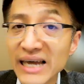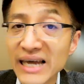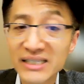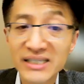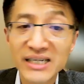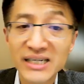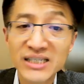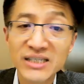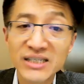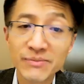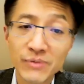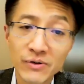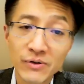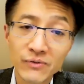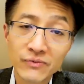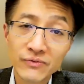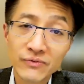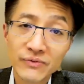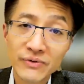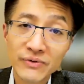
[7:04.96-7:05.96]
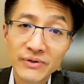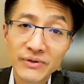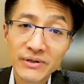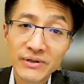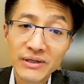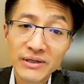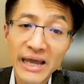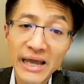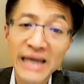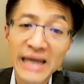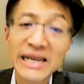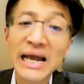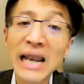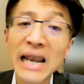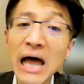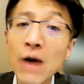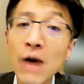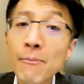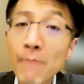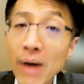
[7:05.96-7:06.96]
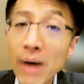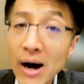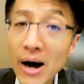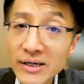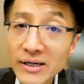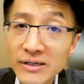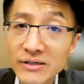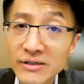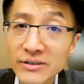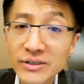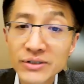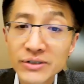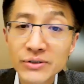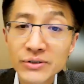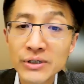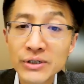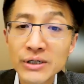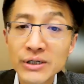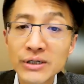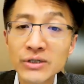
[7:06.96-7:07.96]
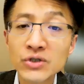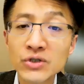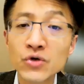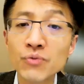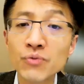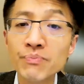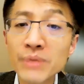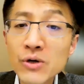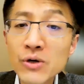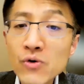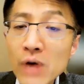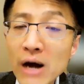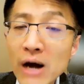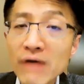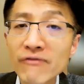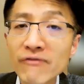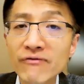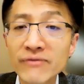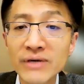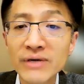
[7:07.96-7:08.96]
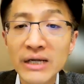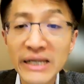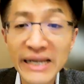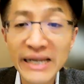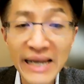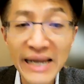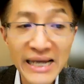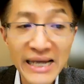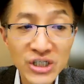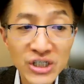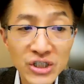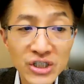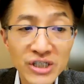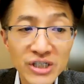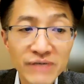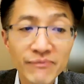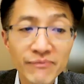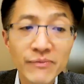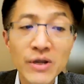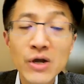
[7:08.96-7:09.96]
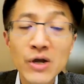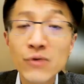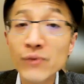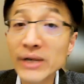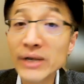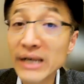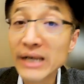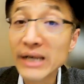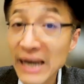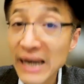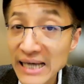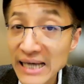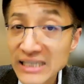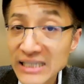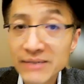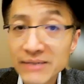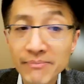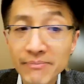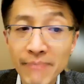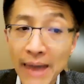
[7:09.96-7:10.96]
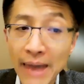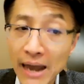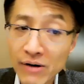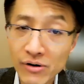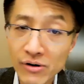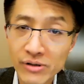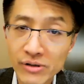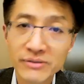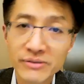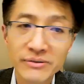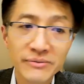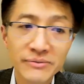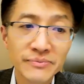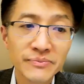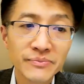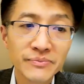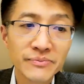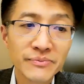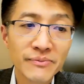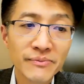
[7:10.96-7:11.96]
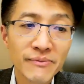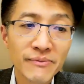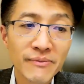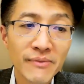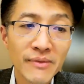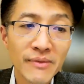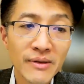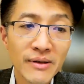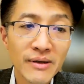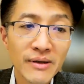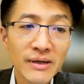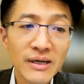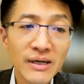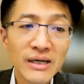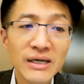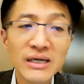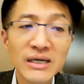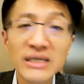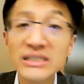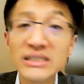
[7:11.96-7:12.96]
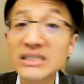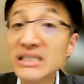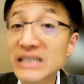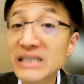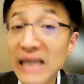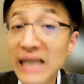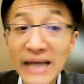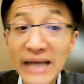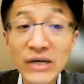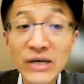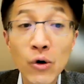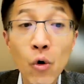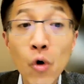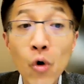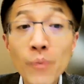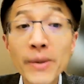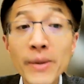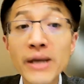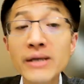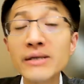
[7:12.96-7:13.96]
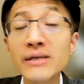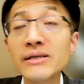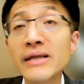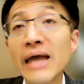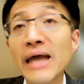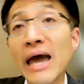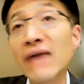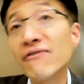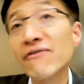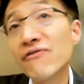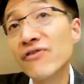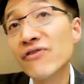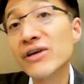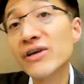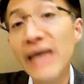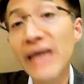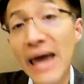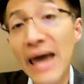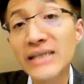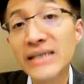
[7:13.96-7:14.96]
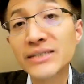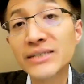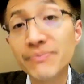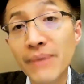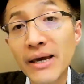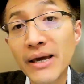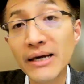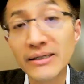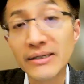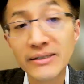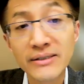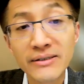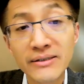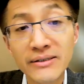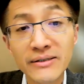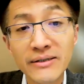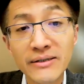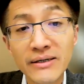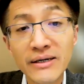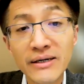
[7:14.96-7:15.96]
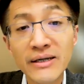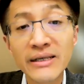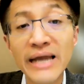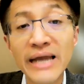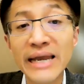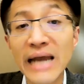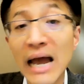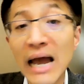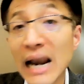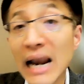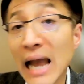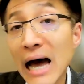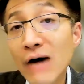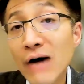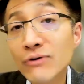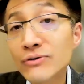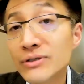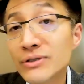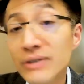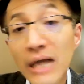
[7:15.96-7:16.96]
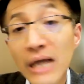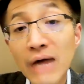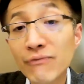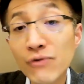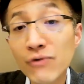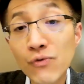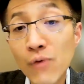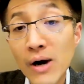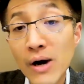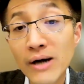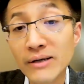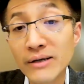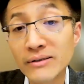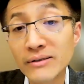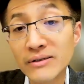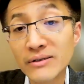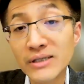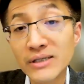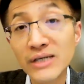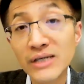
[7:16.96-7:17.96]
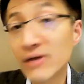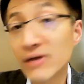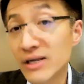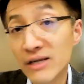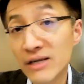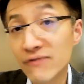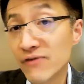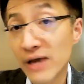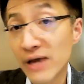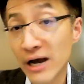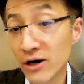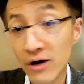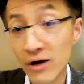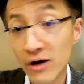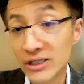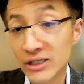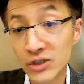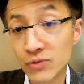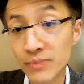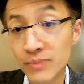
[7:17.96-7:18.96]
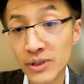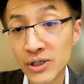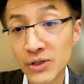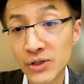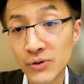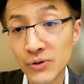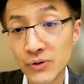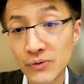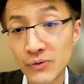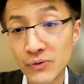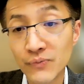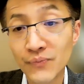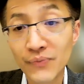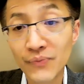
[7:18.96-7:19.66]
accessible and allow partners to build up the relationship with less barrier. This is like the open and free air space that allows everyone, even if we are not a superhero,